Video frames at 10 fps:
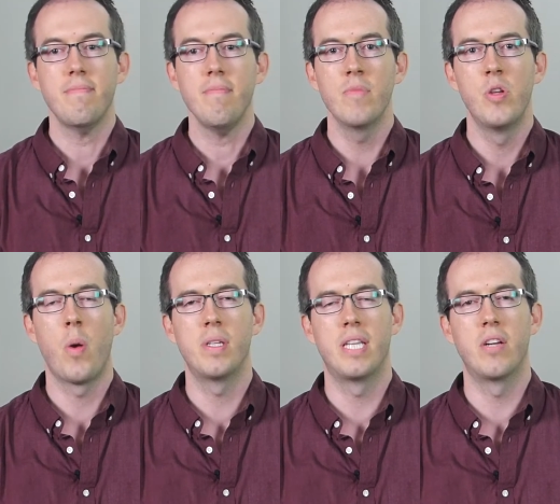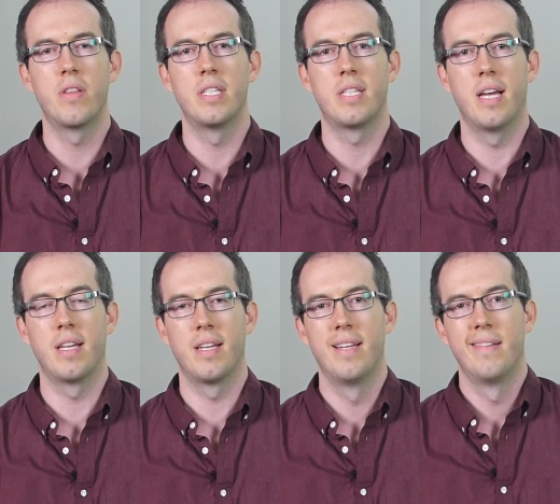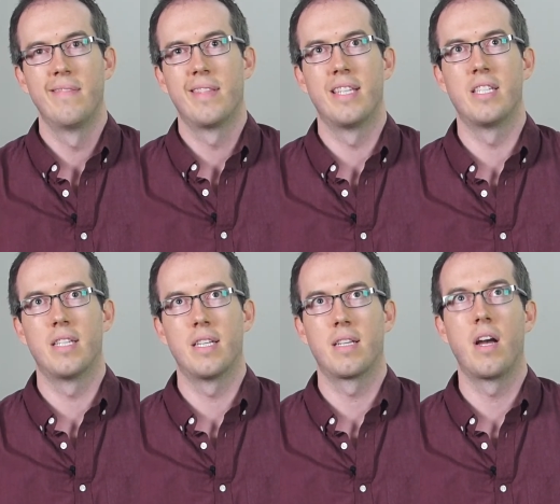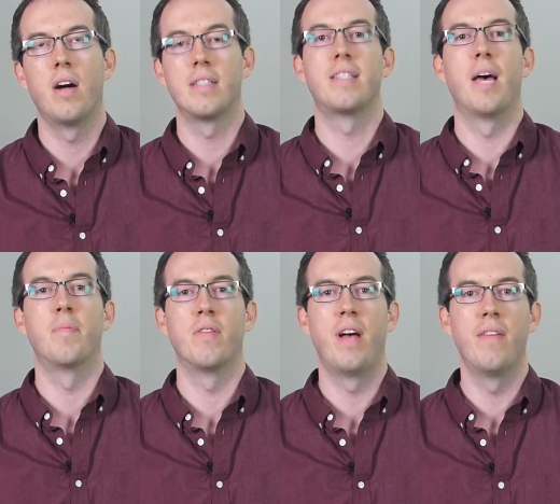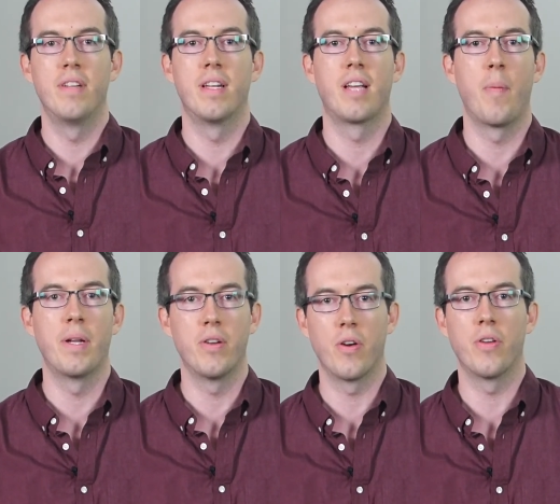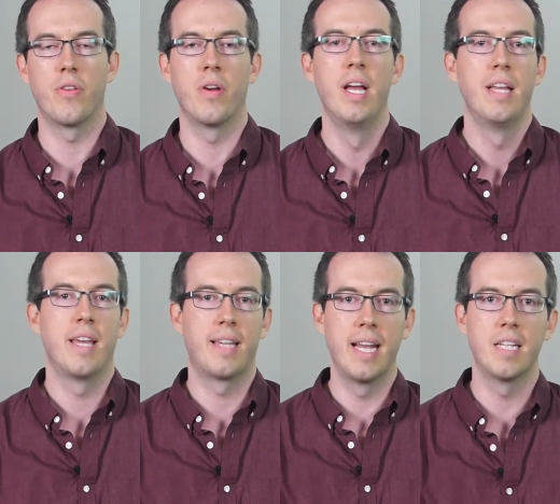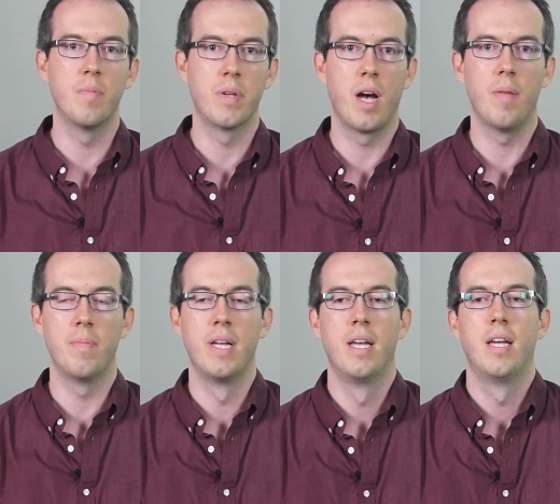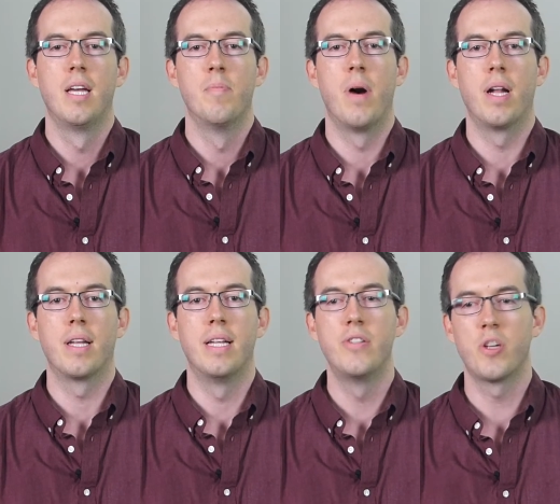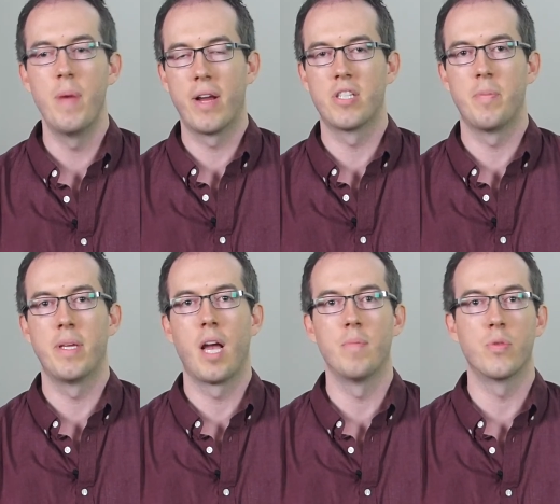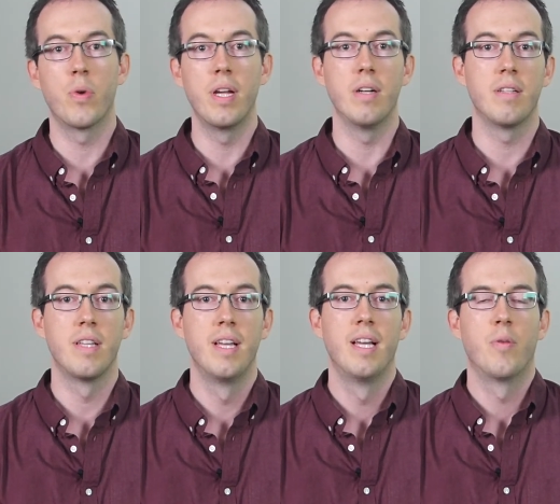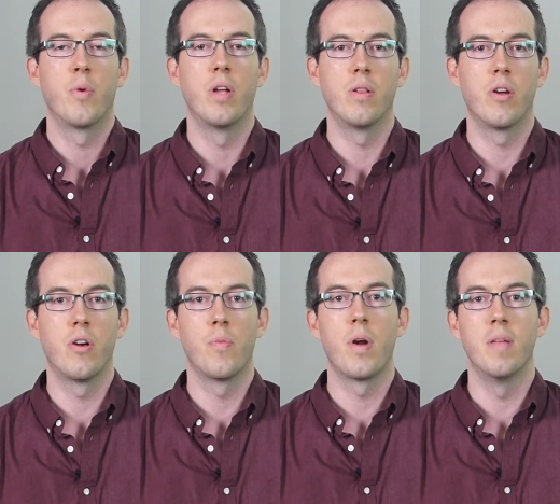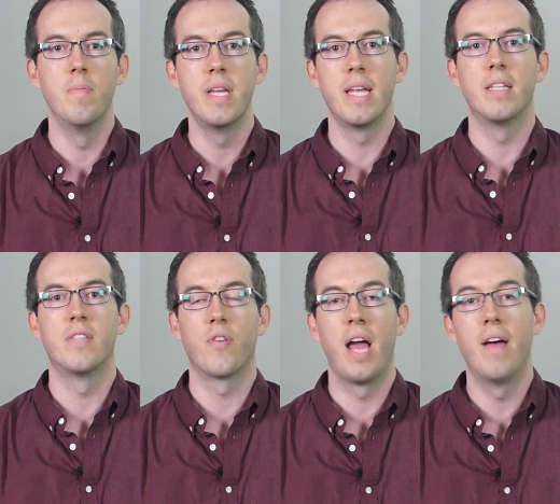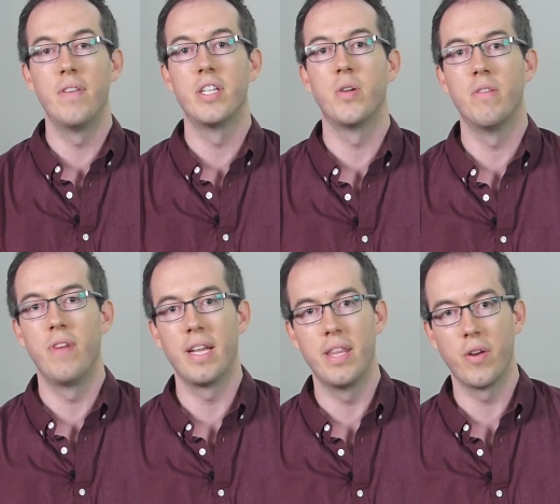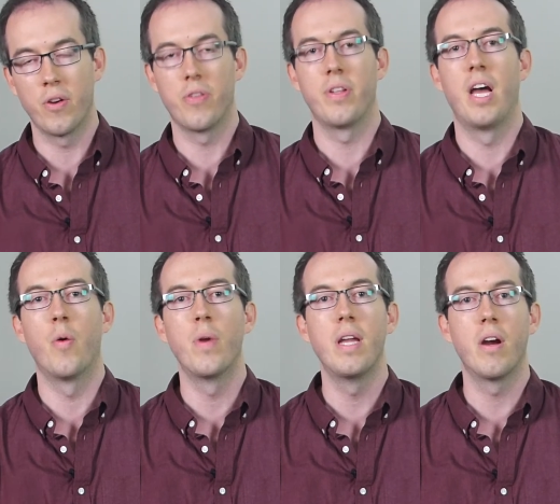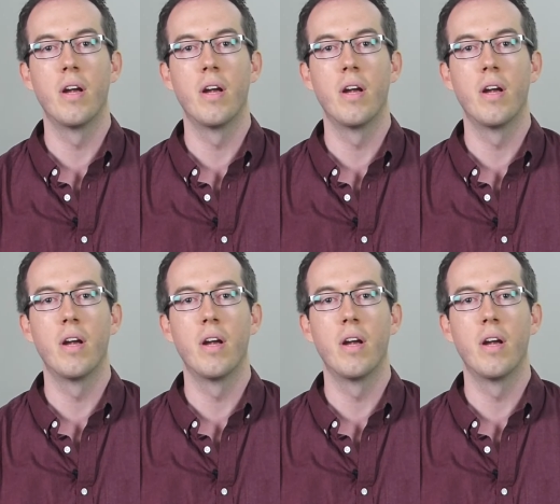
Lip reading: you always hear this concept of heaven coming to earth, or like kingdom come. But in History Makers it becomes real, where you learn what it means for heaven to invade the earth and how we are